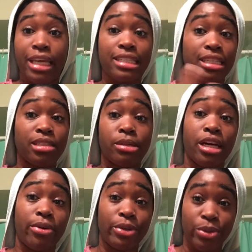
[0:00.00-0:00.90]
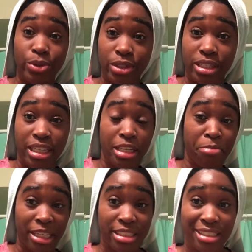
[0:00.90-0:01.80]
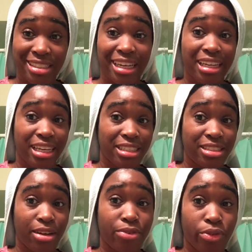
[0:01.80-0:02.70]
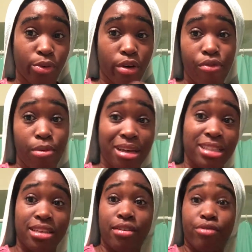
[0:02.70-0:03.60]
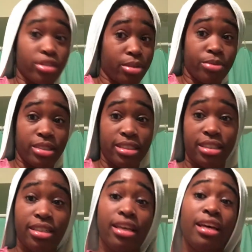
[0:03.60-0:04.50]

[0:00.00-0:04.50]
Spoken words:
It's not something I will use on a daily basis. I like stuff rough on my skin for some reason.